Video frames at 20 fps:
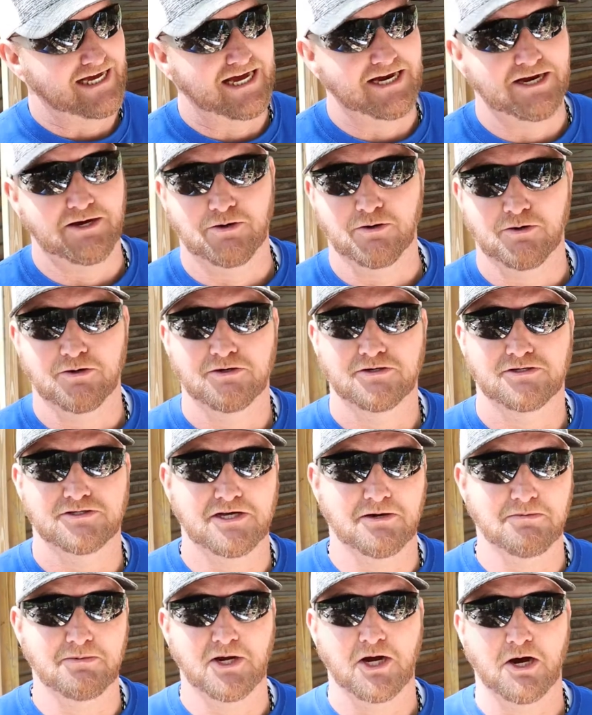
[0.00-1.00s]
I know
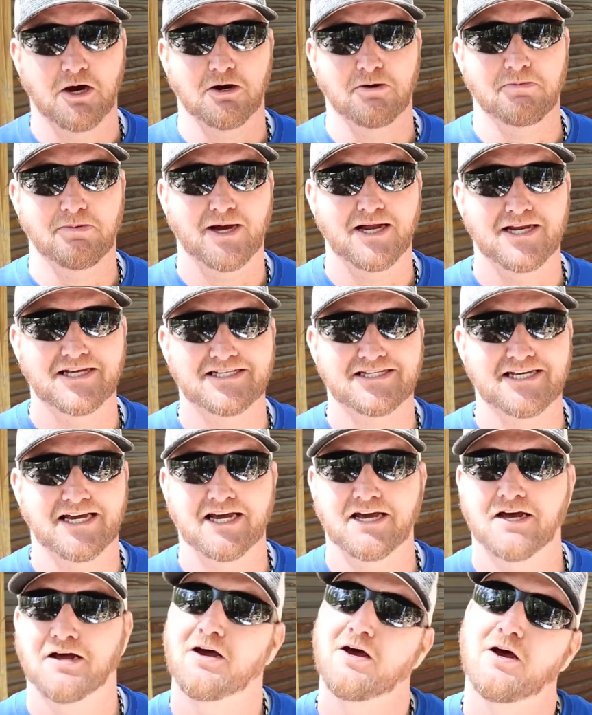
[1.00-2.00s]
some of y'all are probably
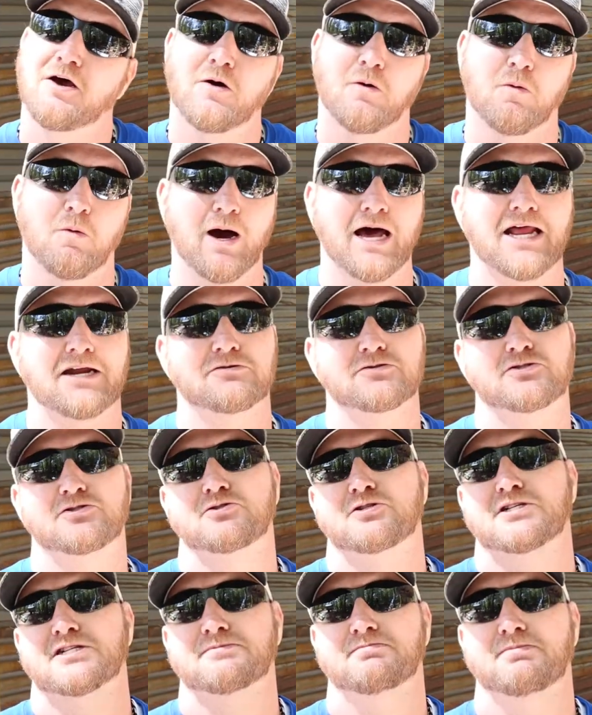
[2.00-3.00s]
saying, why don't
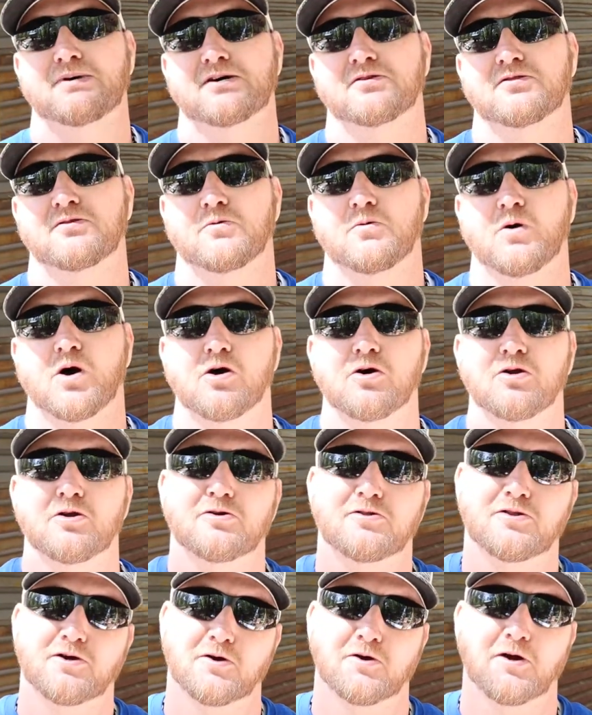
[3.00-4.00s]
you just build the wall
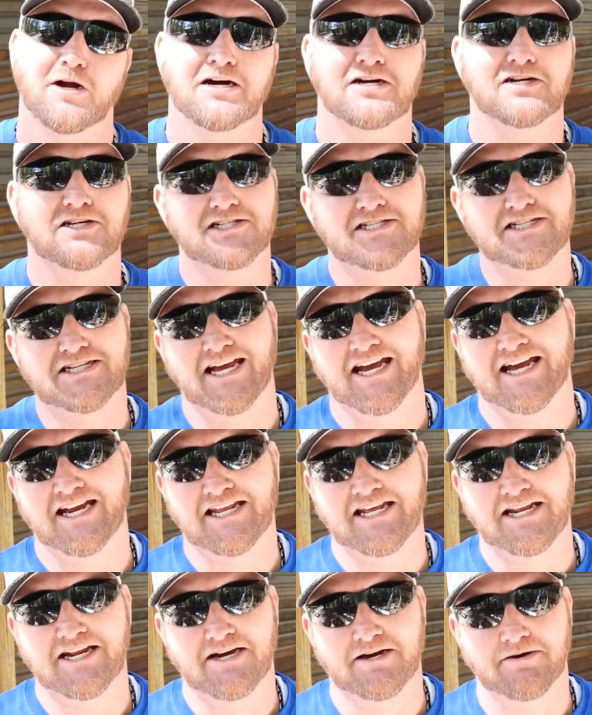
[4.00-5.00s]
on the ground and stand
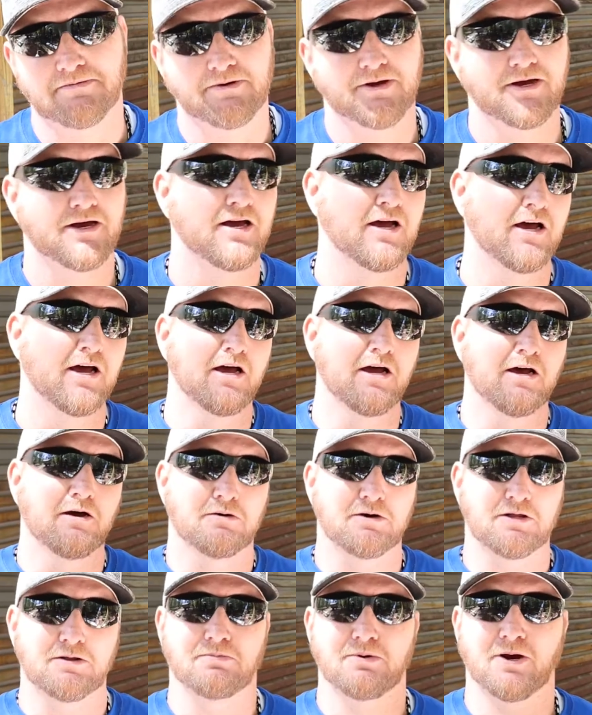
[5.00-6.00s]
it up?
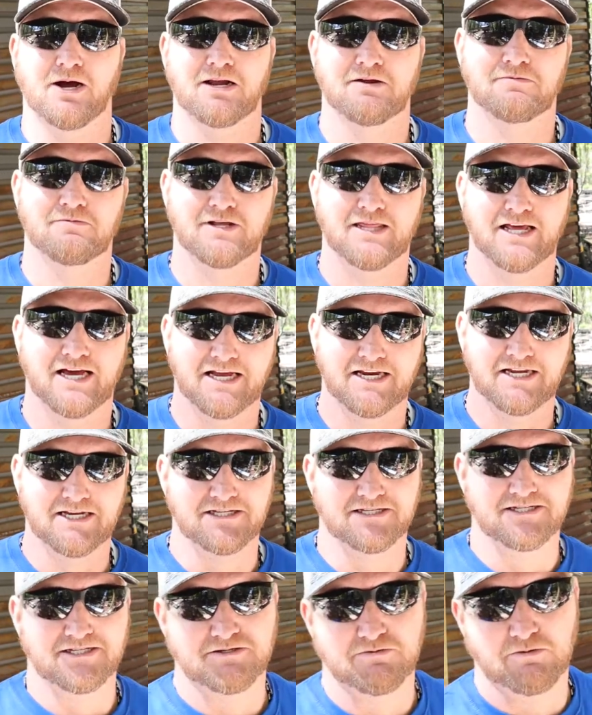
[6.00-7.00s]
Well, the problem with that
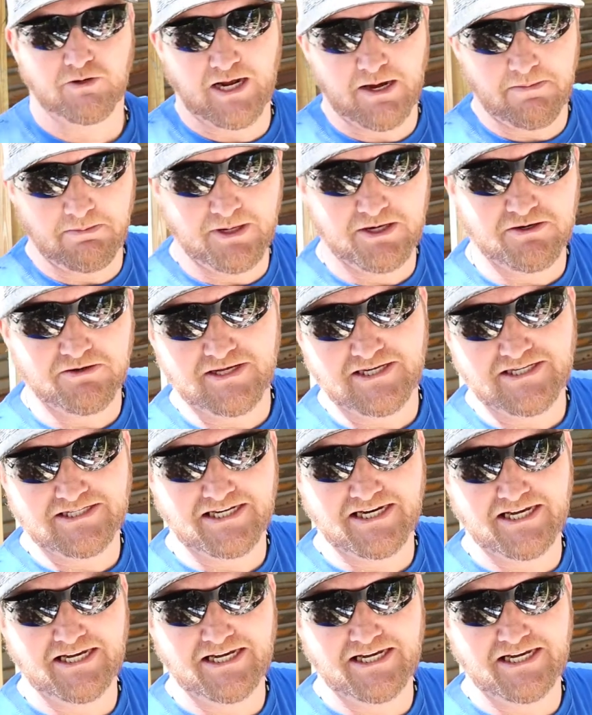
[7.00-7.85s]
is when I built these